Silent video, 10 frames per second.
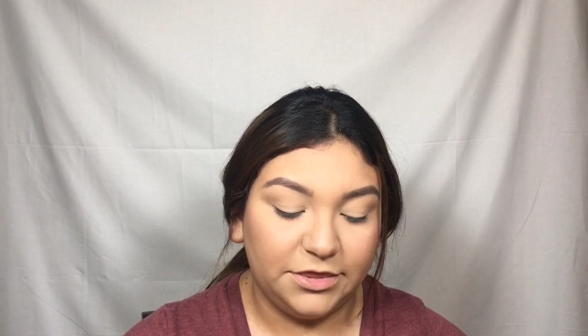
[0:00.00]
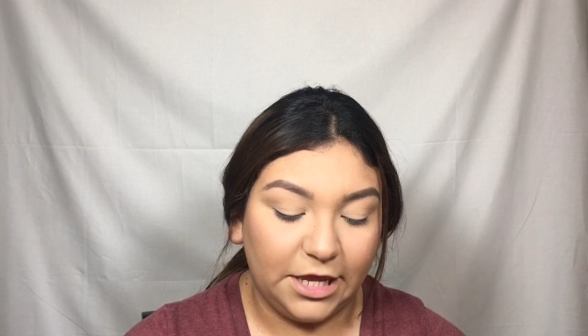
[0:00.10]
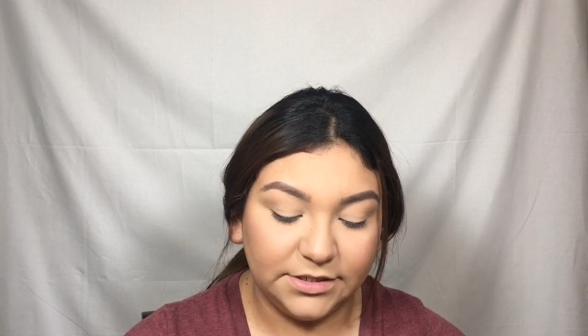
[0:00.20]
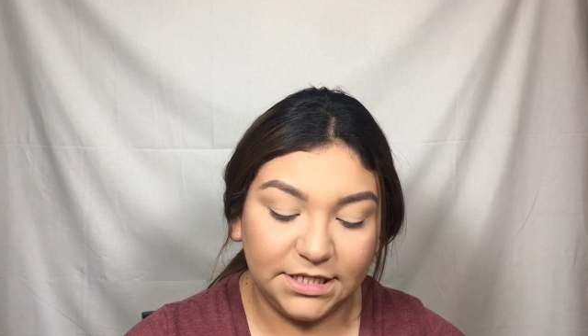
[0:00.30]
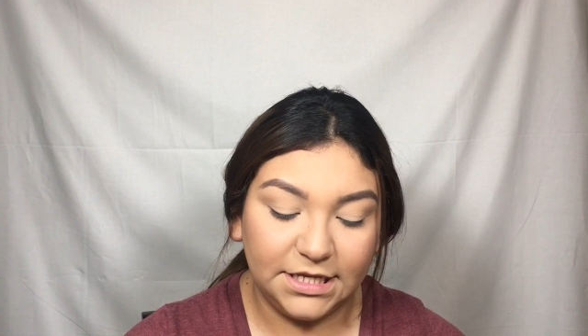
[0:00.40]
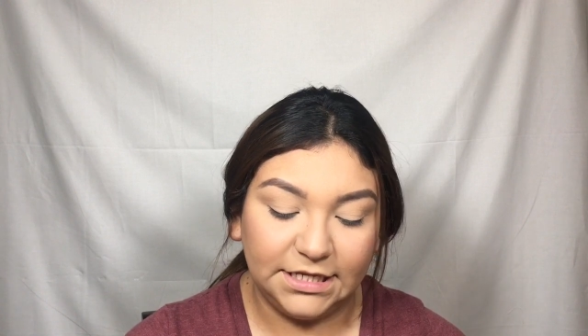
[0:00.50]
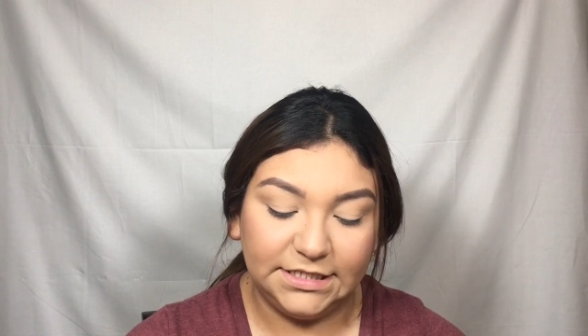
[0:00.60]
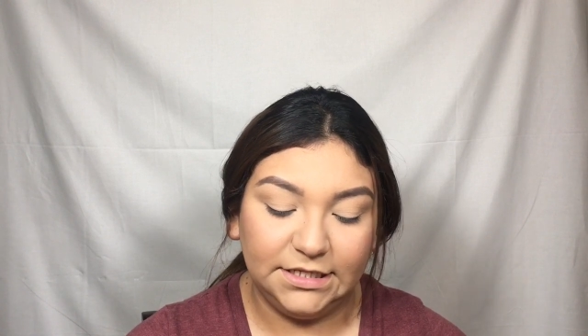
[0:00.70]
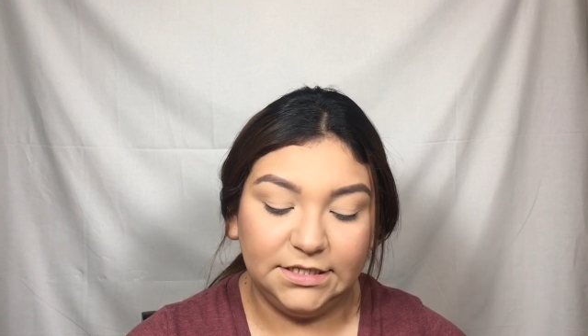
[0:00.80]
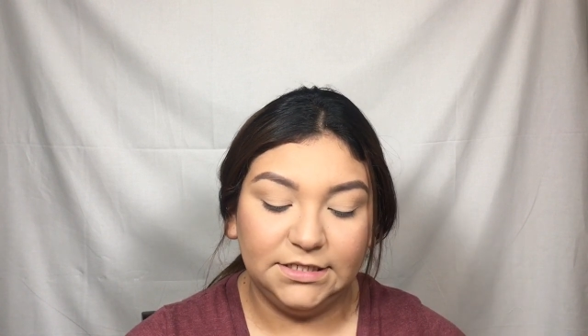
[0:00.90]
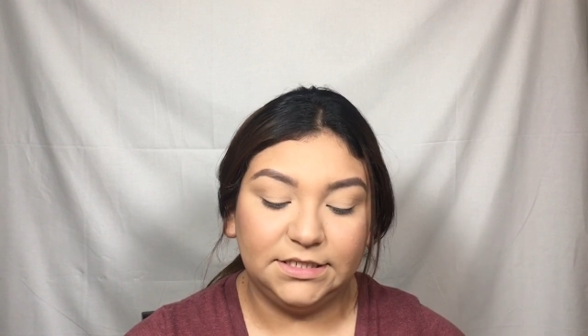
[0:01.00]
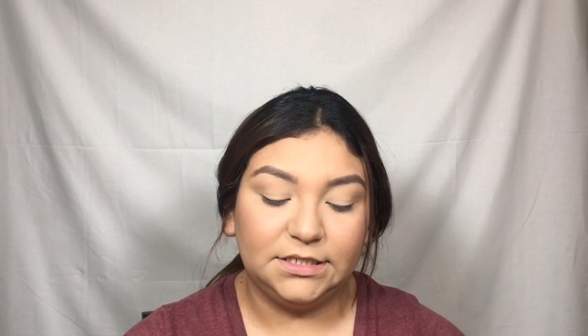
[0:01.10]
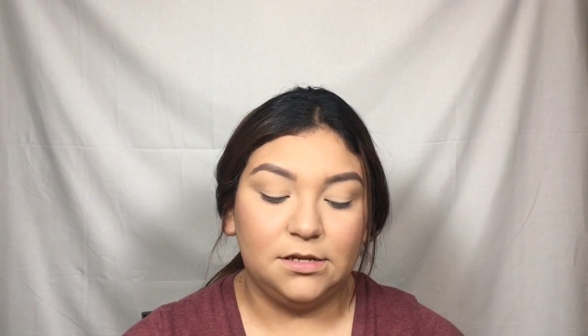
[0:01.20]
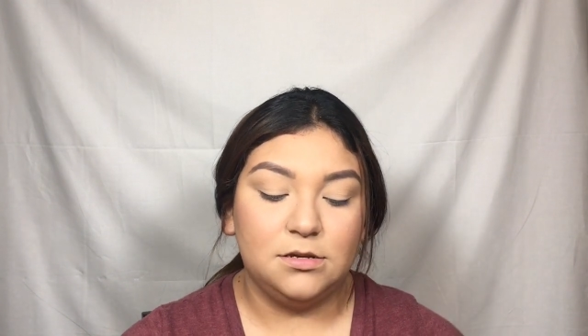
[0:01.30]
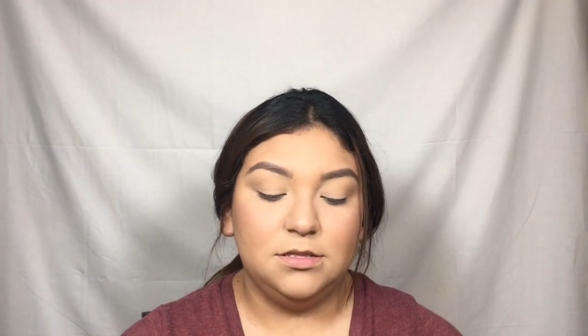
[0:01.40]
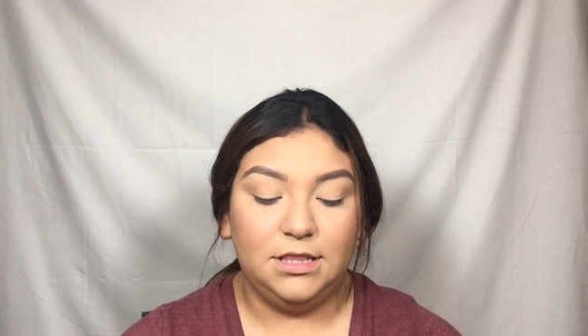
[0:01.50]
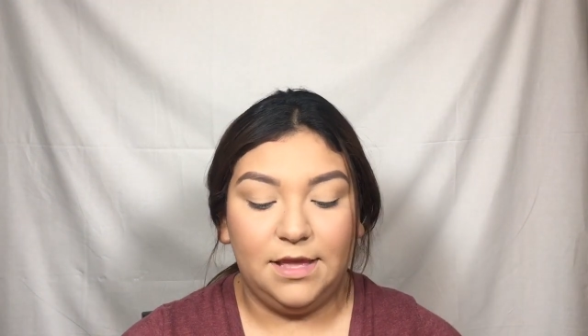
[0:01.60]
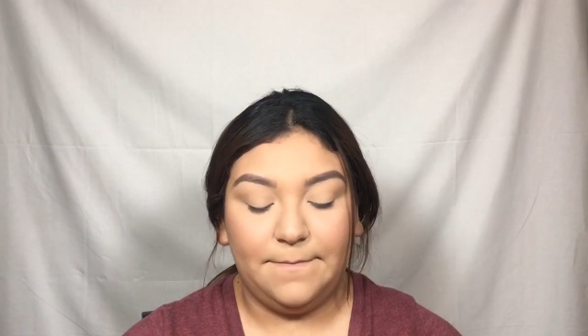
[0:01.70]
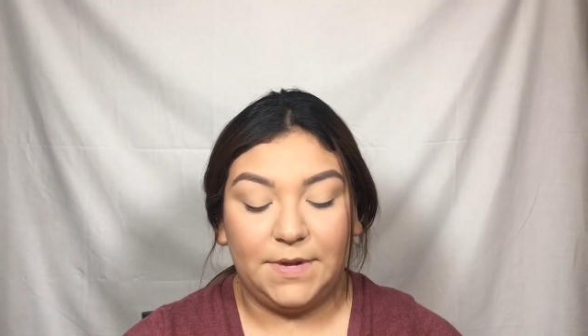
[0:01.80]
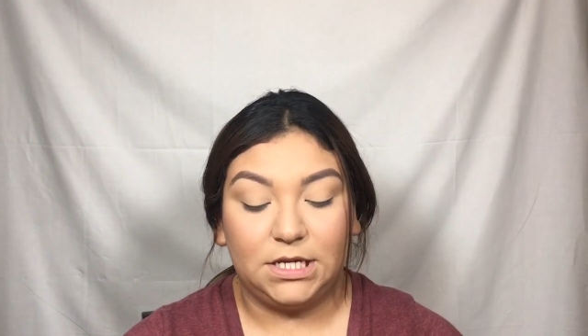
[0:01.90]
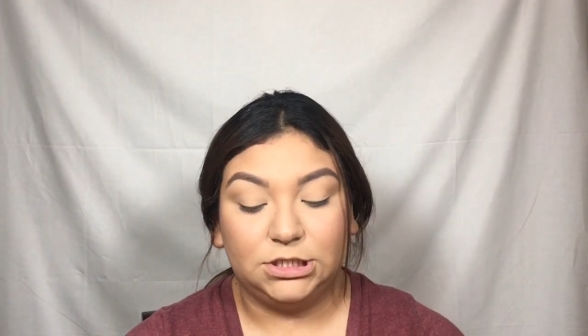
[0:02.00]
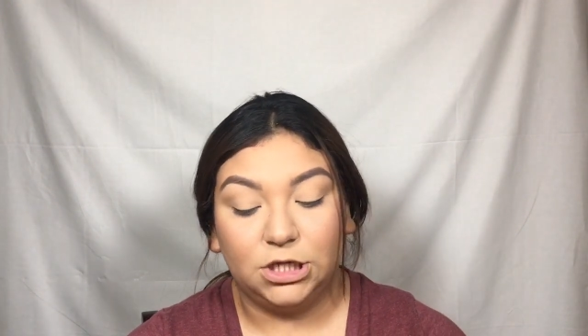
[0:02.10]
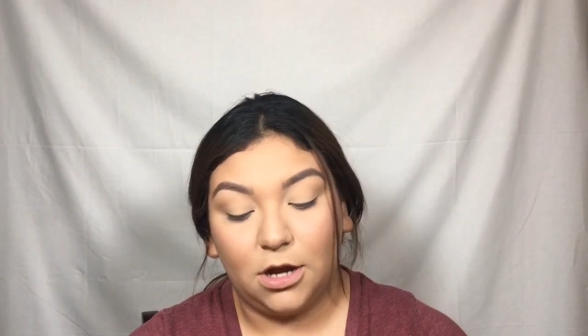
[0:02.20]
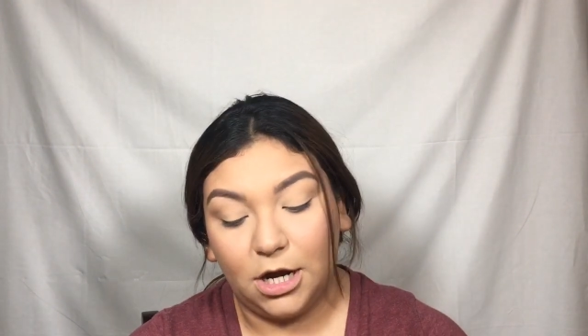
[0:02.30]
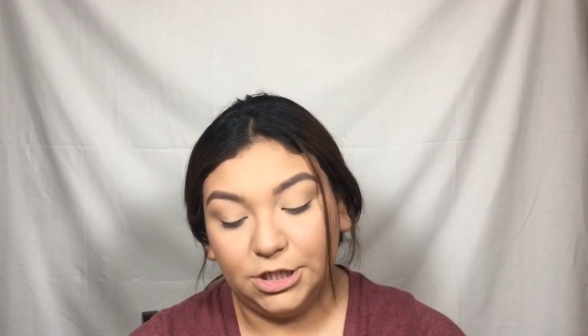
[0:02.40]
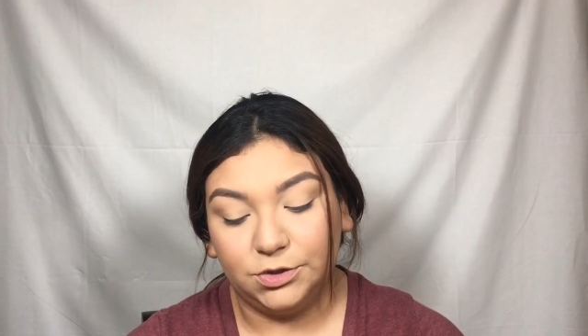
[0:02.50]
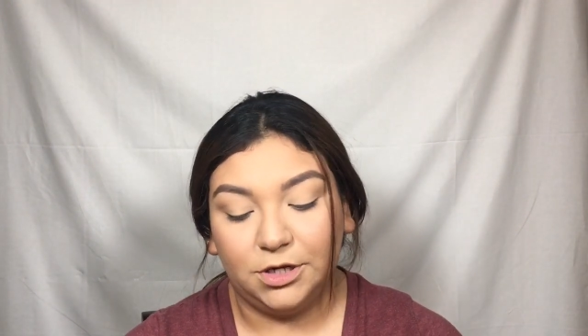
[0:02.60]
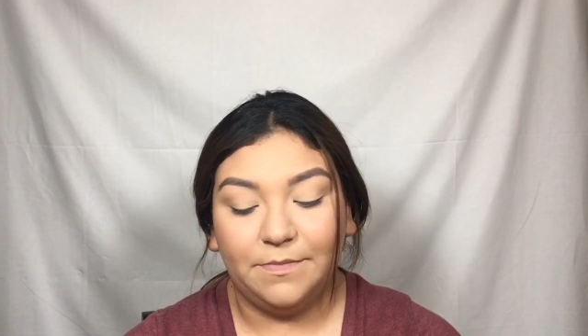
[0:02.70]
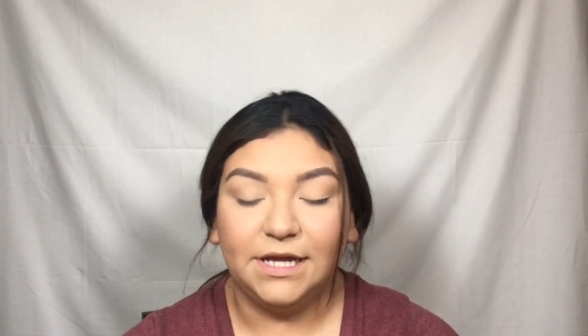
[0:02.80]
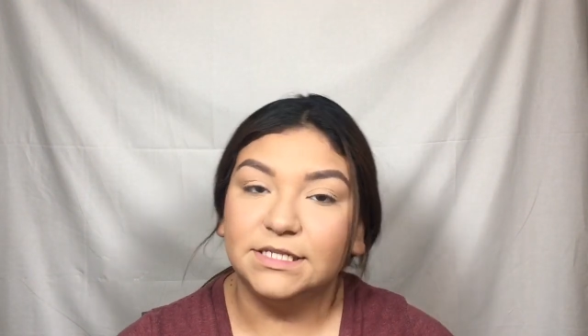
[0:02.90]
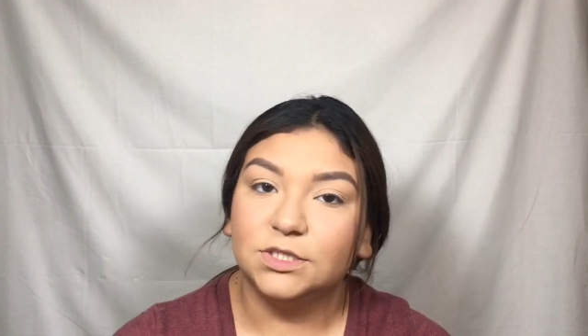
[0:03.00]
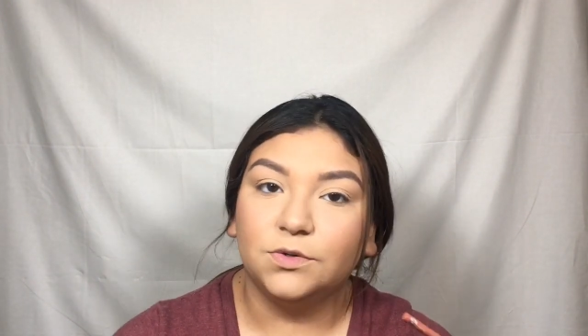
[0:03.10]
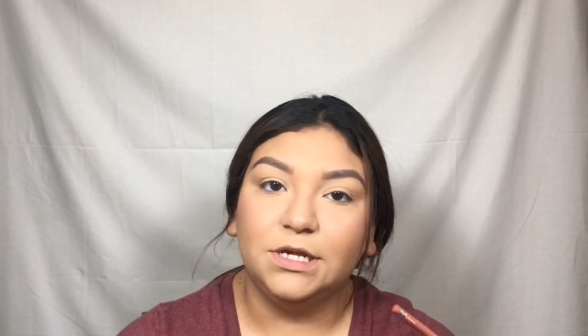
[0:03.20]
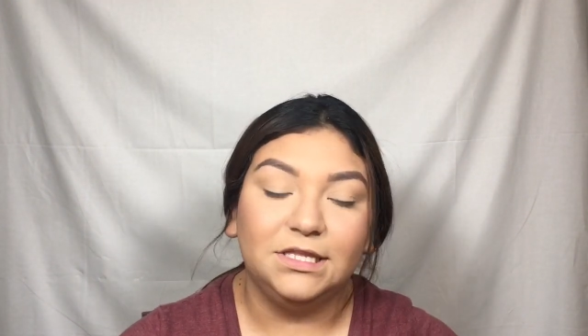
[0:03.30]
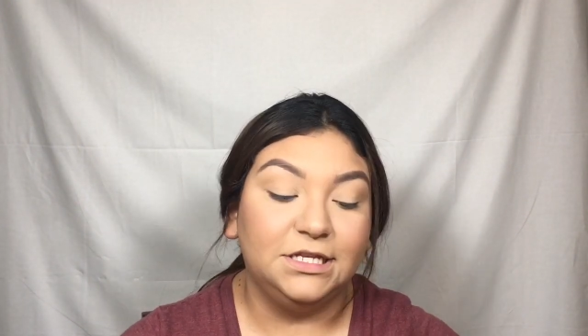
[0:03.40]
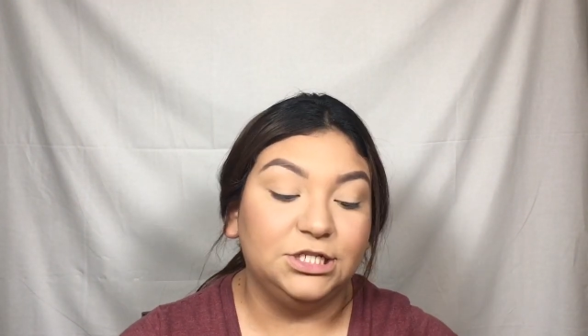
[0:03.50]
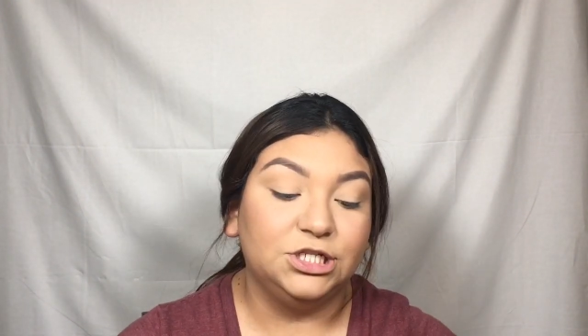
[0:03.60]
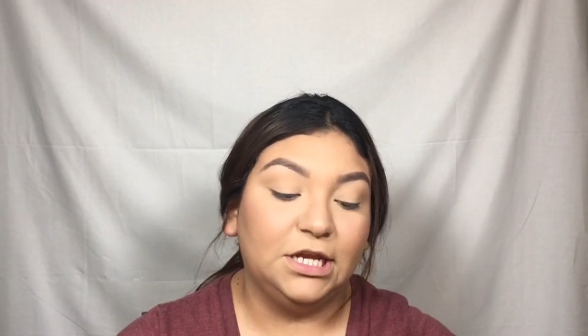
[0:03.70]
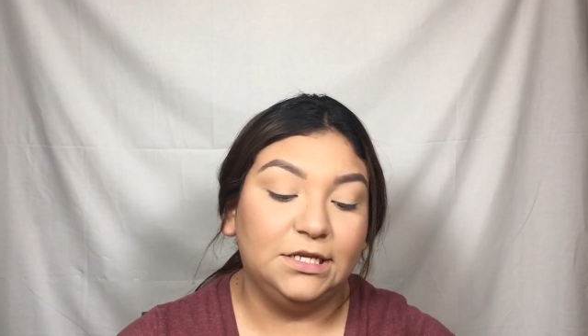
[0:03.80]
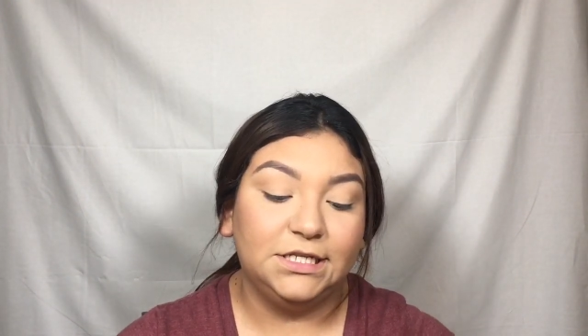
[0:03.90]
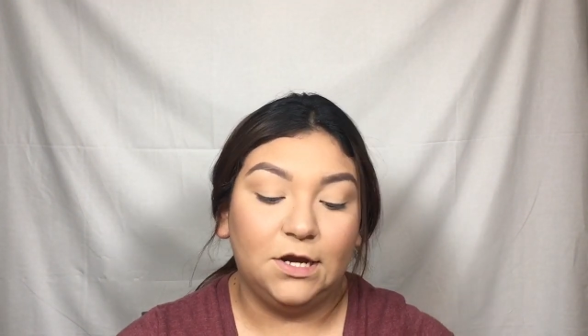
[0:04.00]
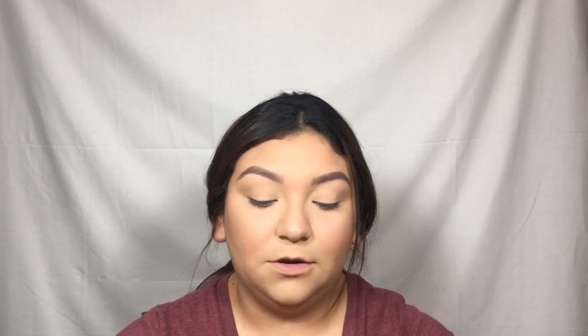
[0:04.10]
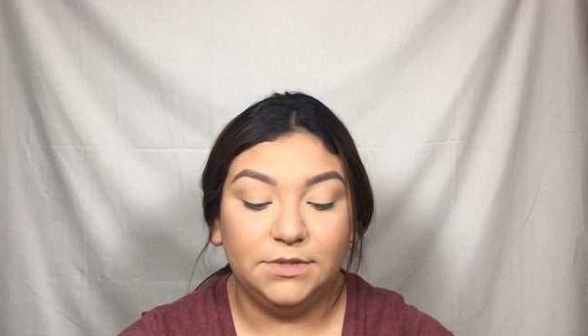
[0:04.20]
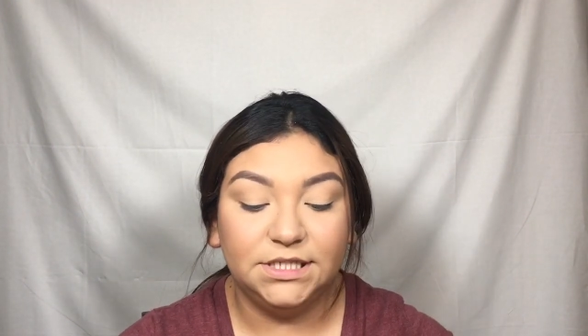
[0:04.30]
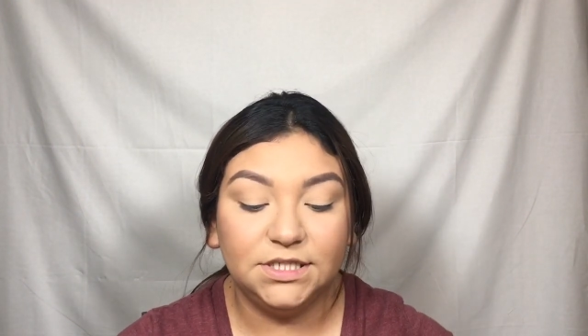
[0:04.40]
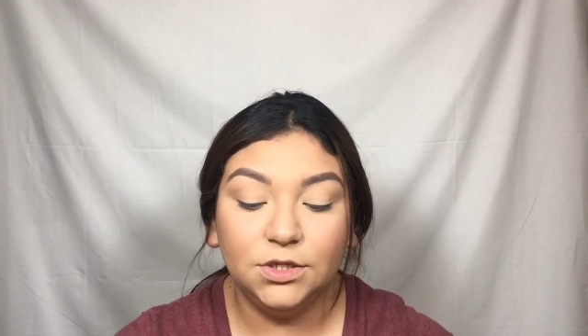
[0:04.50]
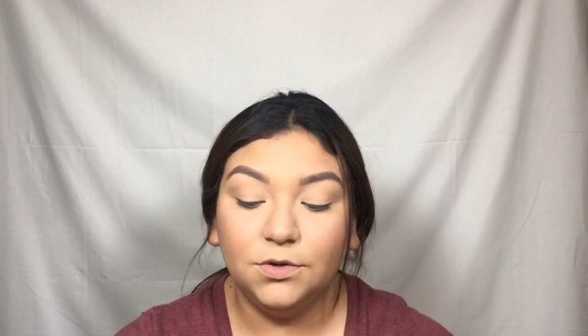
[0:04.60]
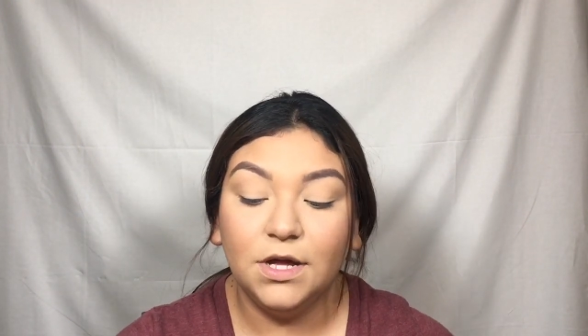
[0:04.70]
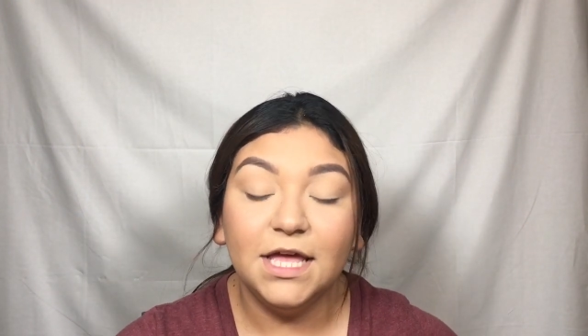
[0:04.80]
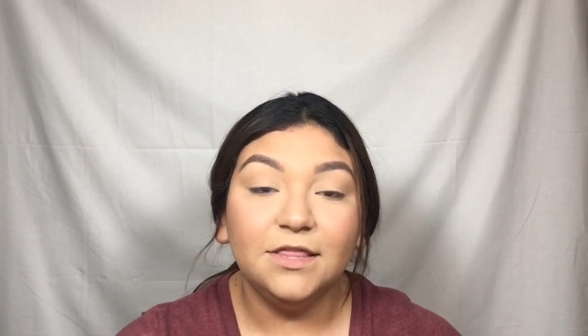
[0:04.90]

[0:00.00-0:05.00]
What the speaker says: 1000 Kisses Lip Contouring Pencil in the shade Tiramisu.